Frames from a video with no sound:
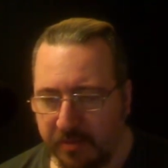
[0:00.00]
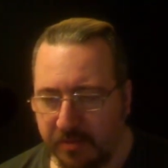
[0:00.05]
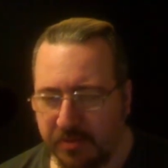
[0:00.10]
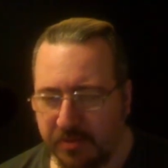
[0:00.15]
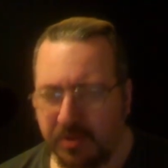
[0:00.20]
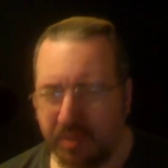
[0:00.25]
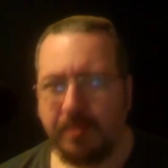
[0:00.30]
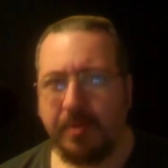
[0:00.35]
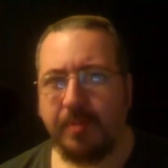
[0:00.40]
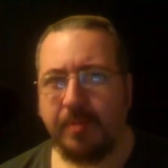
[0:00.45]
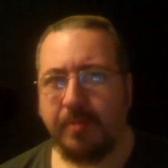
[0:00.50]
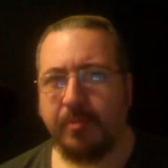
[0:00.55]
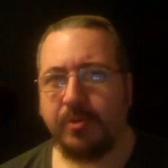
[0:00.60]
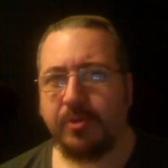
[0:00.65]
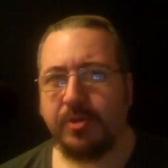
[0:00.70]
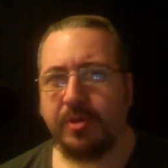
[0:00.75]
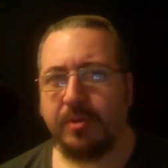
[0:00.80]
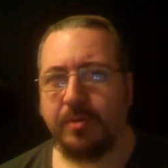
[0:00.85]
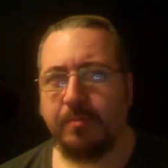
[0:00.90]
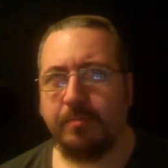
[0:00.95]
trying to remember
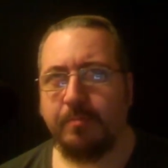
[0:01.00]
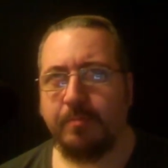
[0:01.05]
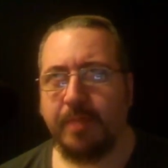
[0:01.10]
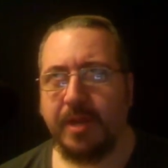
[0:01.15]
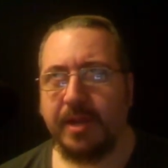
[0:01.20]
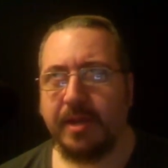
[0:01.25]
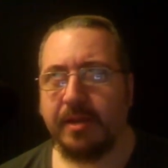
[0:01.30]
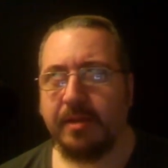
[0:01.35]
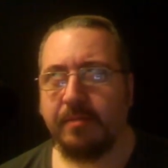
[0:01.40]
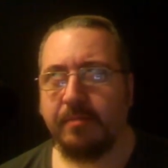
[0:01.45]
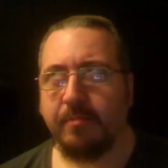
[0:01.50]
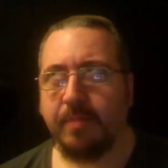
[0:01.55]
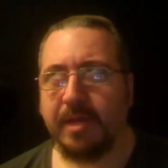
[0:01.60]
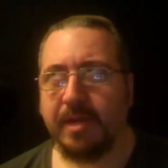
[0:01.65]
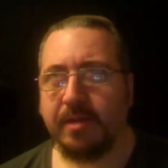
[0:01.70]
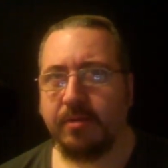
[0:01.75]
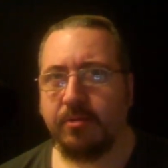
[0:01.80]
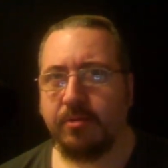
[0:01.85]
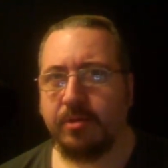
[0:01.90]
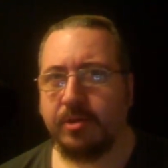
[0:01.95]
what the bacon
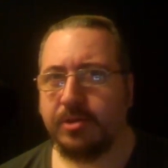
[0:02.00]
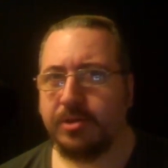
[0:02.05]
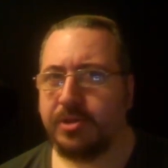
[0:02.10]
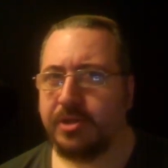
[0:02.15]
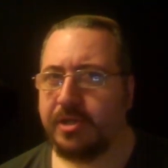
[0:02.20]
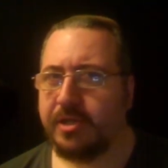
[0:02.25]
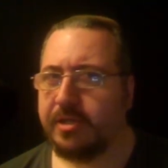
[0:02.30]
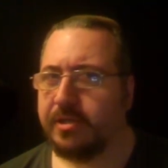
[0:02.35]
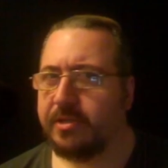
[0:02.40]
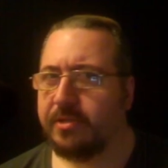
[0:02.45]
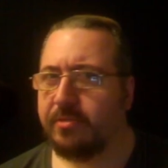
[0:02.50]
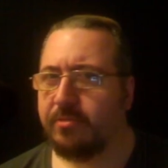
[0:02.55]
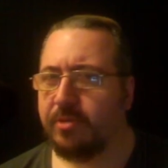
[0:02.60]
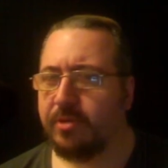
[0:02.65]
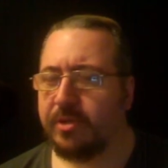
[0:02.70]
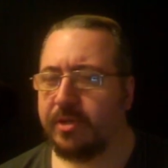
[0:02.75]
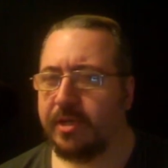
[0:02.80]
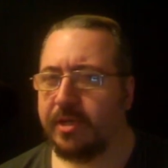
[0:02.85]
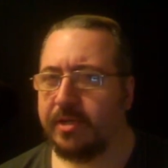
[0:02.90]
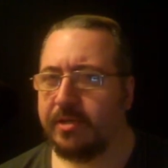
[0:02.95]
macaroni and cheese
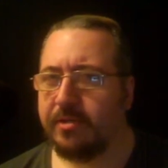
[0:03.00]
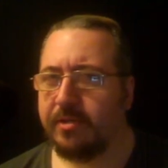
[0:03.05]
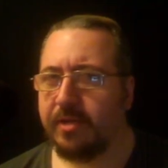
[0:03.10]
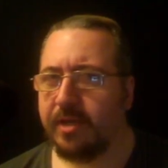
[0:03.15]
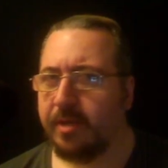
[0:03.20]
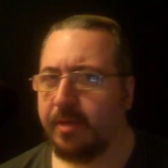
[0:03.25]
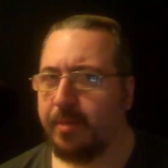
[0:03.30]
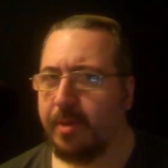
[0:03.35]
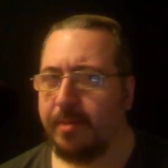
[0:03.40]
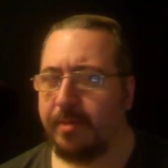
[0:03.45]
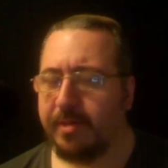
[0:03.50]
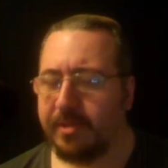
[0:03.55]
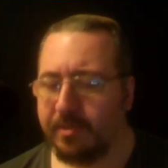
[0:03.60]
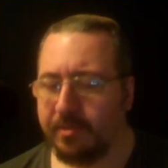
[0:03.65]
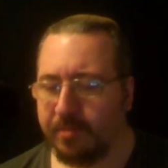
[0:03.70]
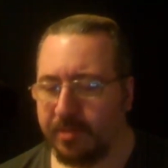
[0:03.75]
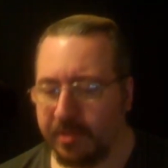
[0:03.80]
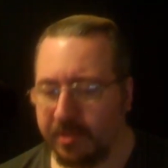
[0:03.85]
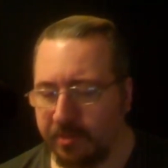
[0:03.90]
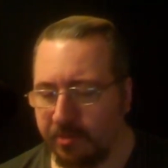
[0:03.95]
one tasted like. It might be
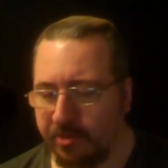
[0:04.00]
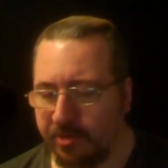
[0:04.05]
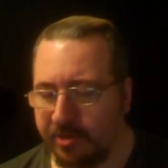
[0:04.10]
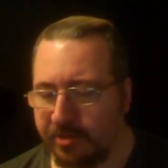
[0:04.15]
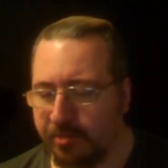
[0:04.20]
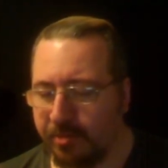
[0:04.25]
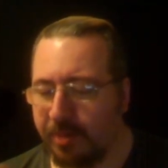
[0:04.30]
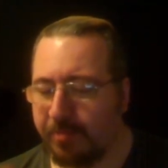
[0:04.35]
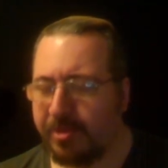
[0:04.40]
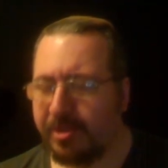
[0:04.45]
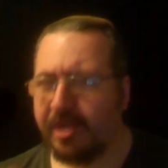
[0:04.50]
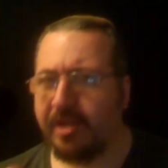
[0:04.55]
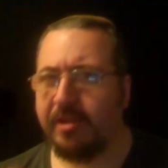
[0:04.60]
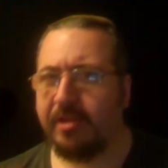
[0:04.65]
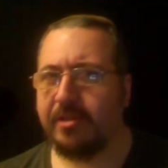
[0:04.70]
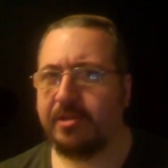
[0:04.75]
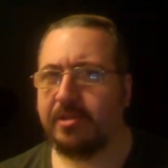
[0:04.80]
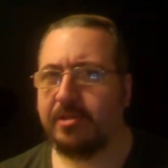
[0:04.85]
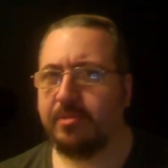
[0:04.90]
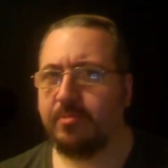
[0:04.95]
something similar to this, but I'm thinking
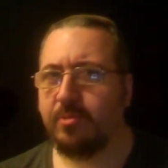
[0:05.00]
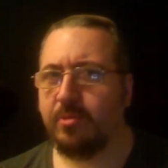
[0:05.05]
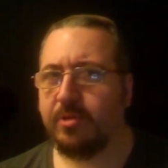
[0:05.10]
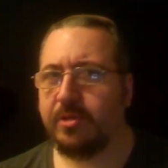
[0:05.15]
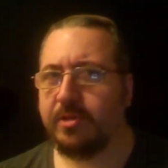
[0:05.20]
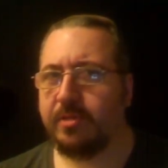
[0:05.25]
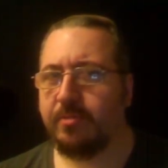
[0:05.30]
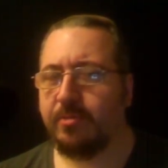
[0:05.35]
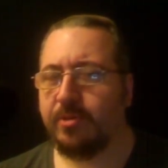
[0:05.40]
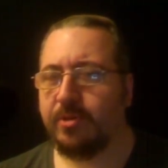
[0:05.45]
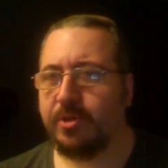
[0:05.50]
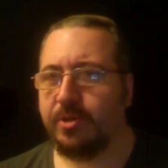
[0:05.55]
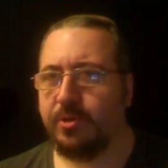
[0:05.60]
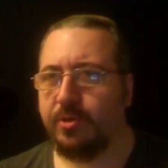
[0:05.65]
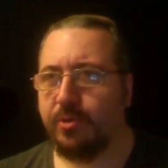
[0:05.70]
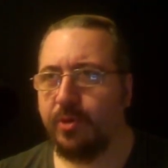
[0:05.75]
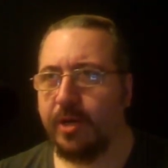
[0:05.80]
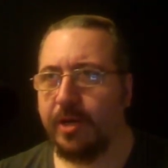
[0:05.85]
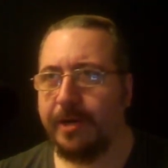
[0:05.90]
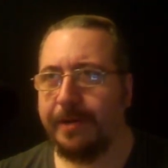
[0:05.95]
this was more similar
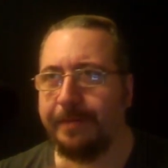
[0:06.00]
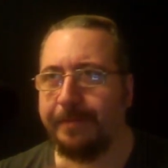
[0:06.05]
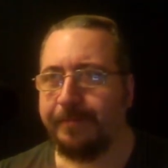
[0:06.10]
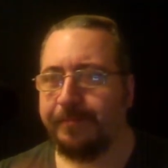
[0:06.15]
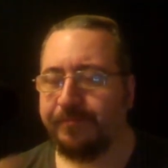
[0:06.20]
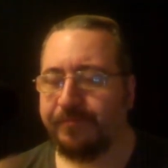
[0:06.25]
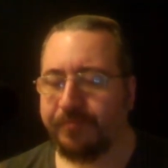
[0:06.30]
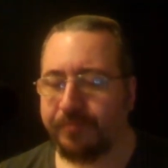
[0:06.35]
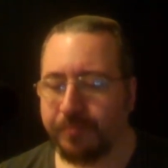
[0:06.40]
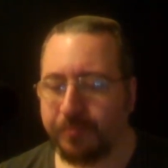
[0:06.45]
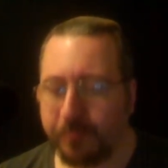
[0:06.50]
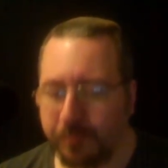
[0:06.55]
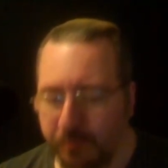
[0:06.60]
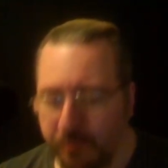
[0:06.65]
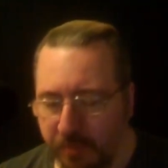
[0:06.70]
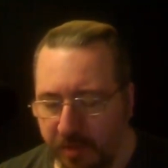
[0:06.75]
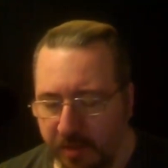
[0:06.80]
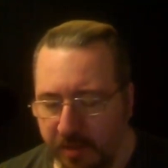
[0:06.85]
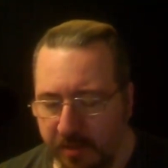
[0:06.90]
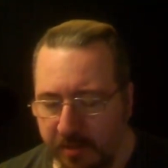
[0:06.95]
to
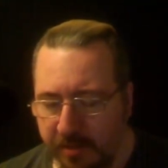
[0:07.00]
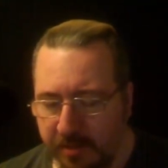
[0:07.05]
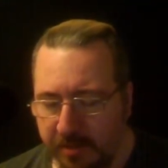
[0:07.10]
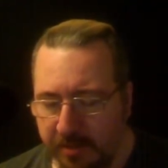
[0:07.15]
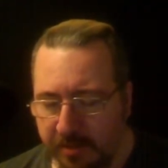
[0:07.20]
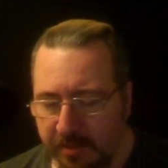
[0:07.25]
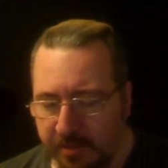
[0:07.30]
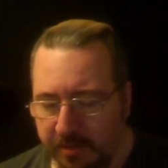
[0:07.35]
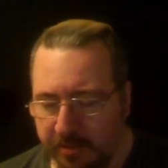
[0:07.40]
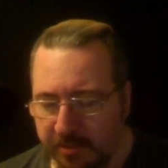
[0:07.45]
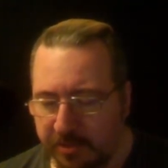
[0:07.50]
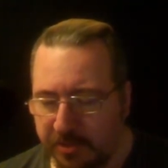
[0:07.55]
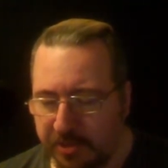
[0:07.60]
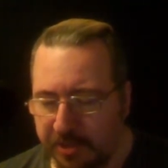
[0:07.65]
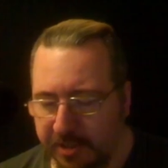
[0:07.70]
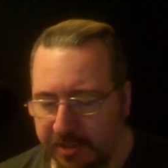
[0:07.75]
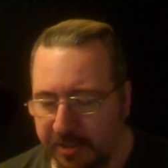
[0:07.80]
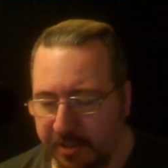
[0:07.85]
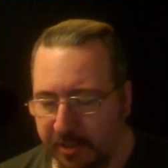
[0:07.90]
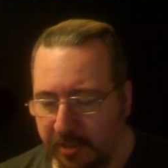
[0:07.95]
the
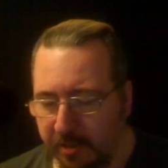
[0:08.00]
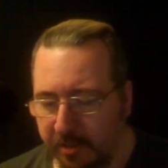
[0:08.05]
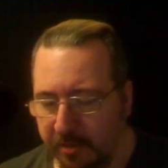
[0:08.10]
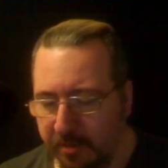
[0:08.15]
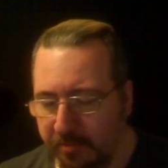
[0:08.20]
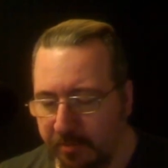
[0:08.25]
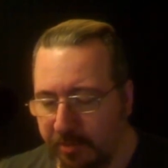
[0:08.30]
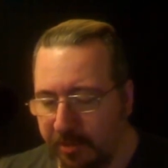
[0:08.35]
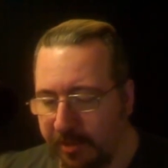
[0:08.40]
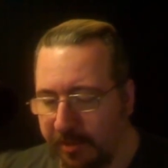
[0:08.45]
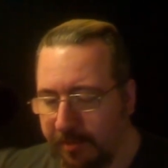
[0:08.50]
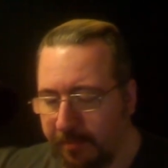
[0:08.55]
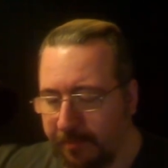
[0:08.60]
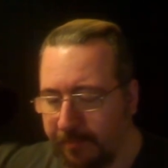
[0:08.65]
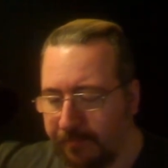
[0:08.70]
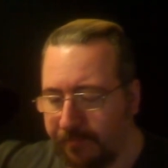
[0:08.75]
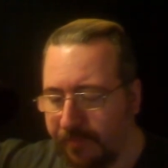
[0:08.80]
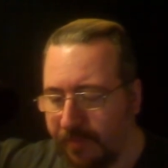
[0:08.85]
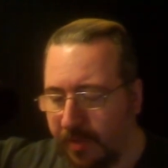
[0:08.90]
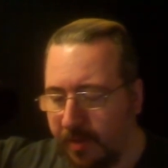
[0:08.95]
cheesy garlic bread.
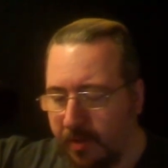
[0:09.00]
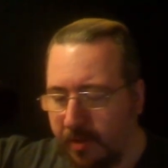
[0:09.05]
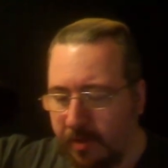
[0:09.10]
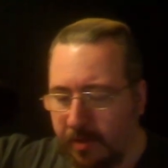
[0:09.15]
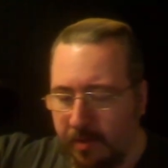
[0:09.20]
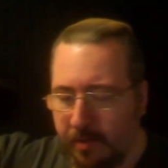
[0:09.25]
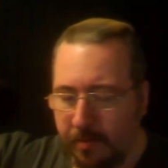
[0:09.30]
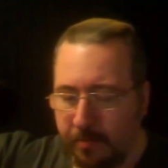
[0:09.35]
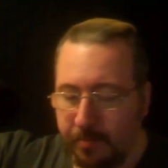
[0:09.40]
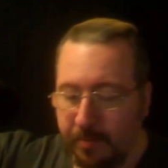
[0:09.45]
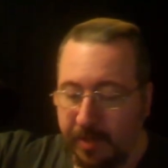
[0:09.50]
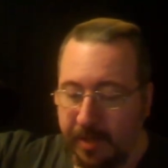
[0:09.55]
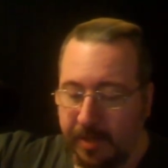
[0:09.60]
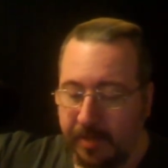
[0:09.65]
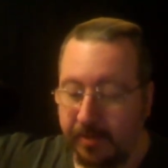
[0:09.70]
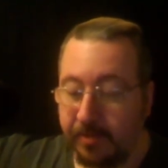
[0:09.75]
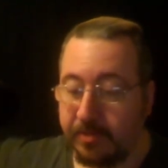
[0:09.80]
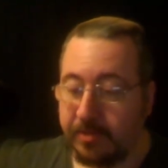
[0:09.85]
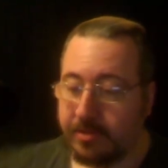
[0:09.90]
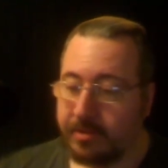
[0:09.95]
But
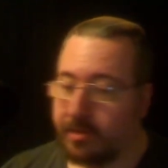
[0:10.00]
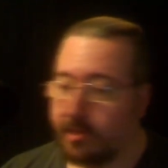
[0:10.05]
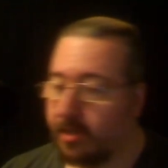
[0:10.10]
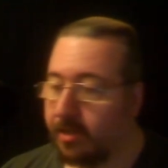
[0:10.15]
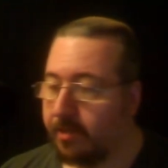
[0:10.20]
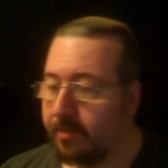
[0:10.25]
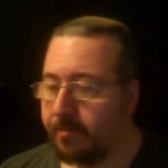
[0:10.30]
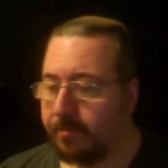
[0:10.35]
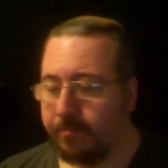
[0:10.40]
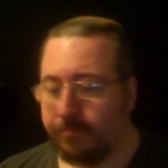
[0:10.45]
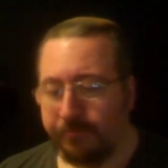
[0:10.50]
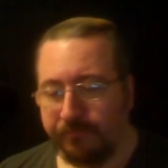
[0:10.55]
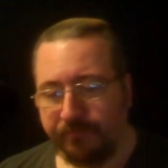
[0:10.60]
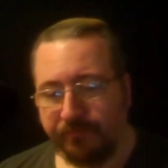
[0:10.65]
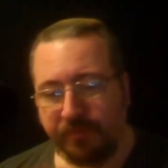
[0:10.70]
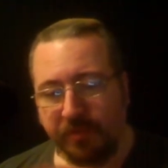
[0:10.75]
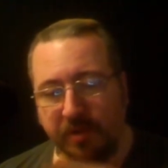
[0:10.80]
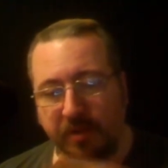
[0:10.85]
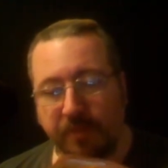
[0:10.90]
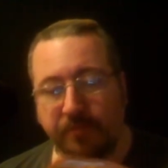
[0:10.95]
yeah, it's
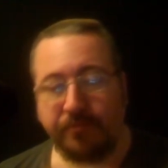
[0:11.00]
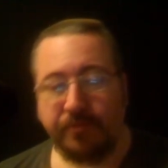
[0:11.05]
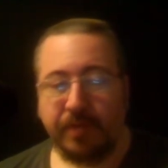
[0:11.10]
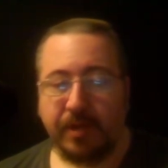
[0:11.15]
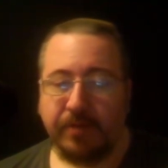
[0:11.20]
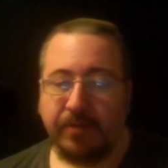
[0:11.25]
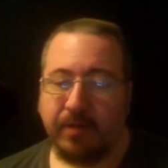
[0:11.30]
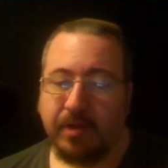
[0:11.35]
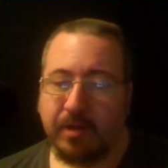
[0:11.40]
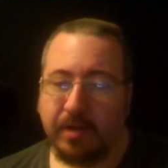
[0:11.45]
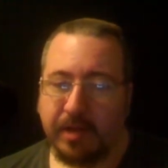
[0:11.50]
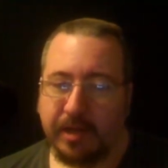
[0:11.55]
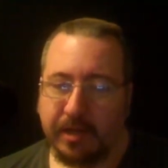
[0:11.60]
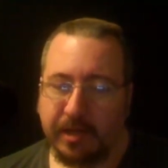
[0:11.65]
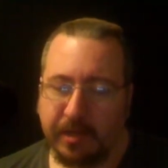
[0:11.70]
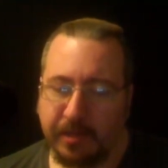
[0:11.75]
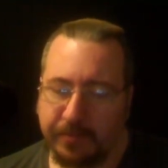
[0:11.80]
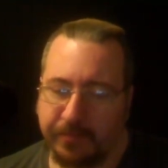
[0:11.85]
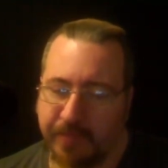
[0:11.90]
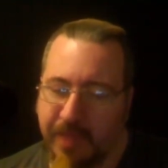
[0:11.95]
good flavor. I
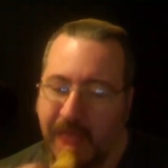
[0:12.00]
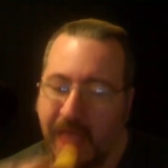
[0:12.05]
like it.